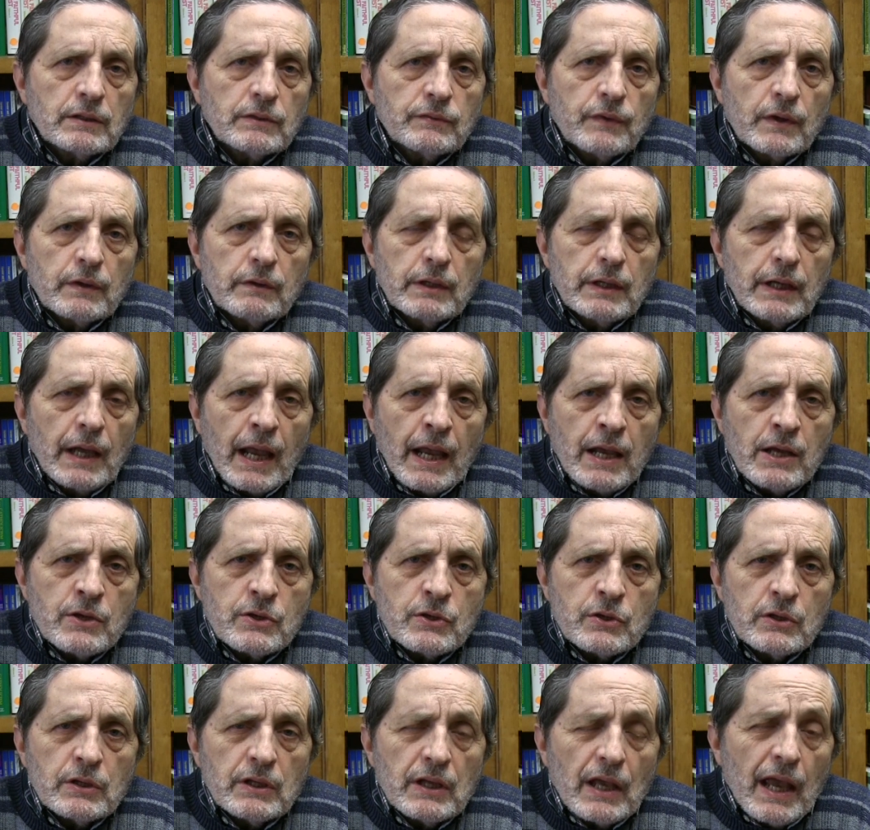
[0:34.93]
this very
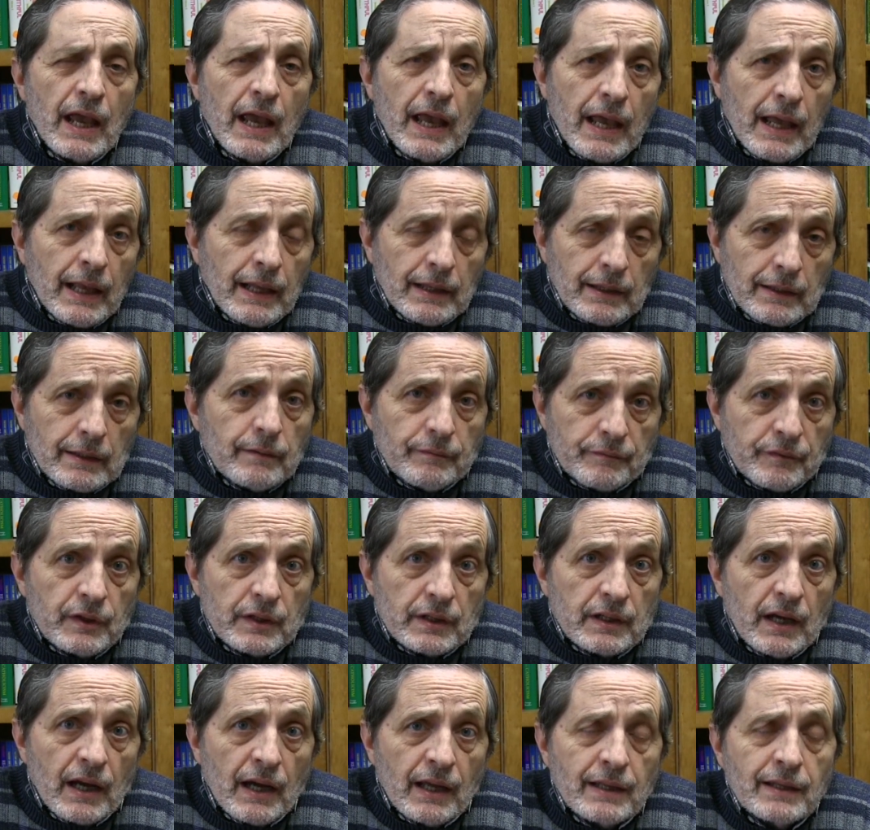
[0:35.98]
ancient and
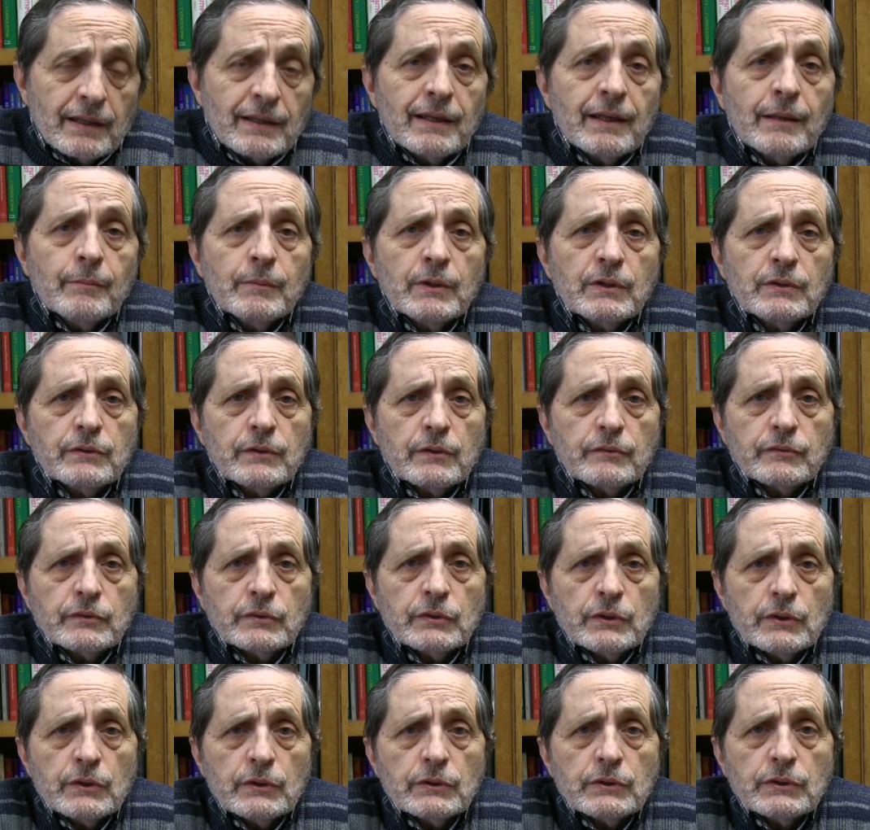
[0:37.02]
forgotten image of
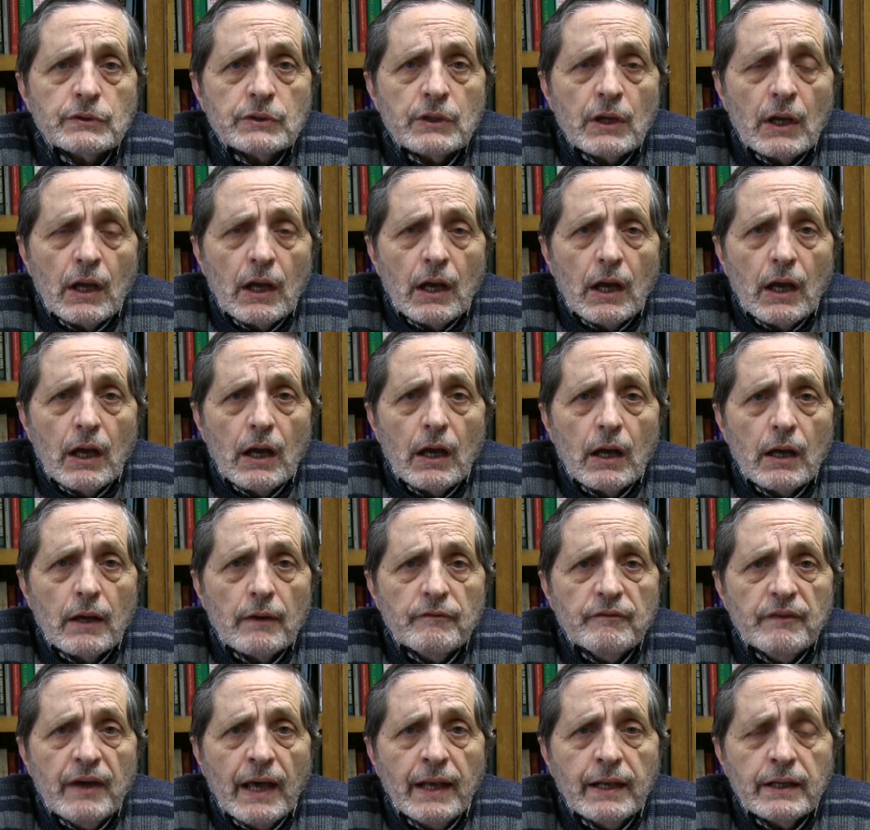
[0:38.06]
church,
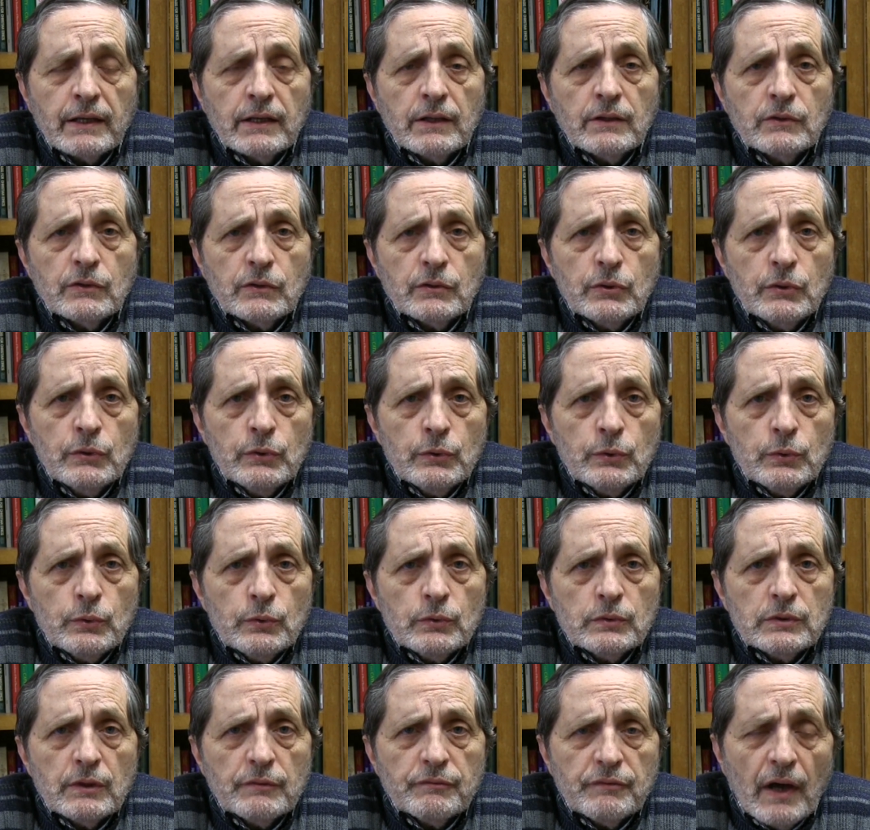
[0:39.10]
Vatican
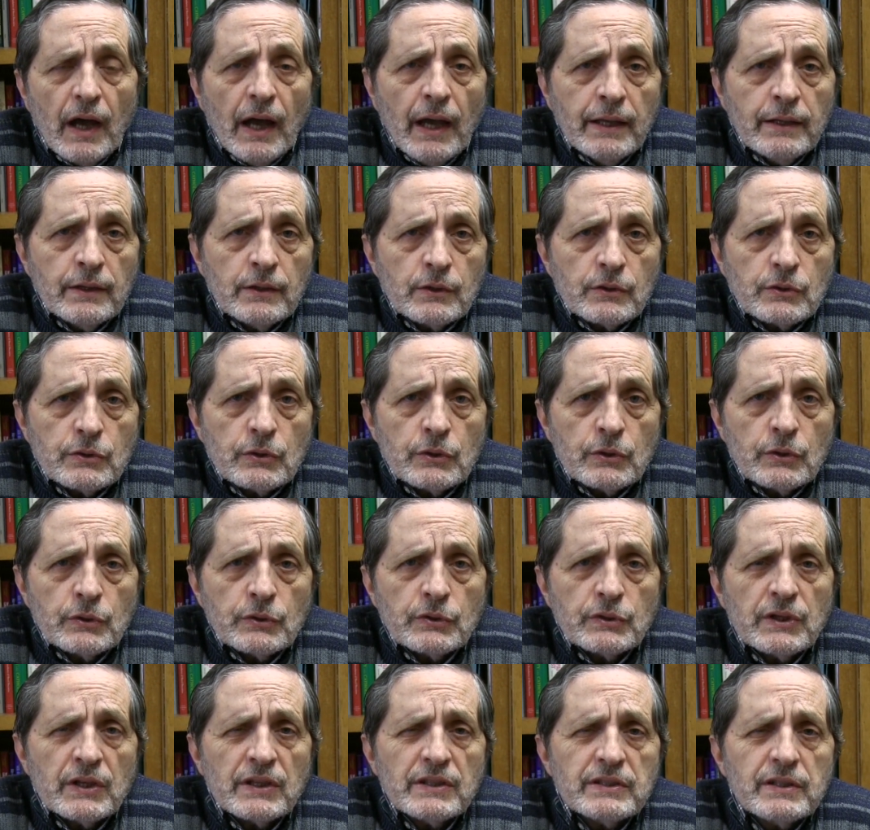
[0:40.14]
II defined the
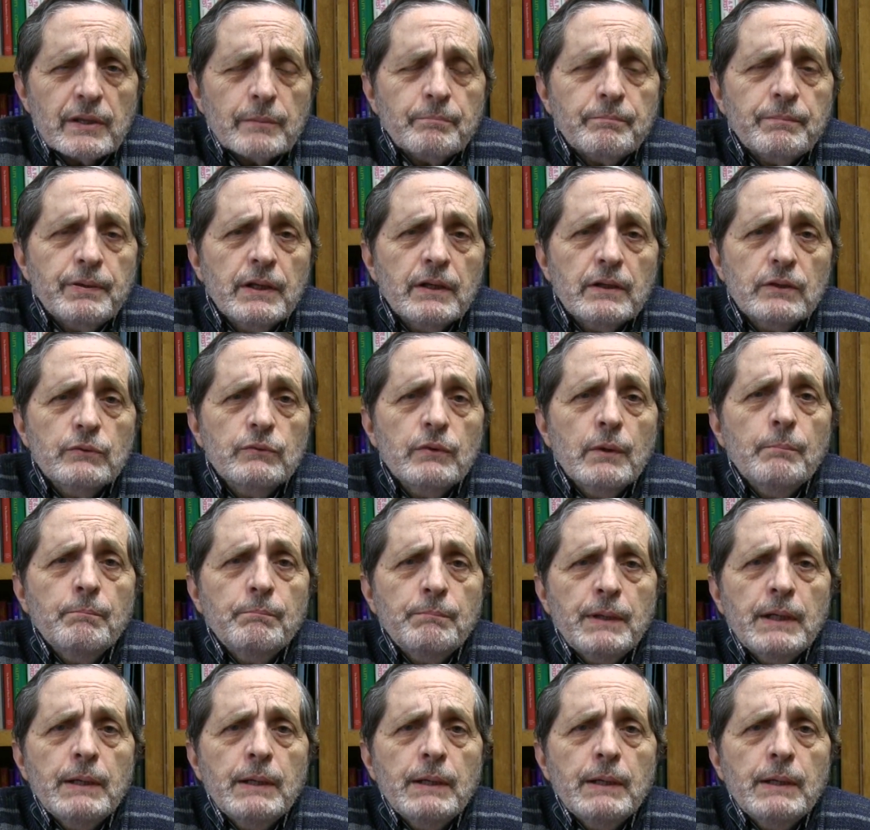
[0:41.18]
church as the pilgrim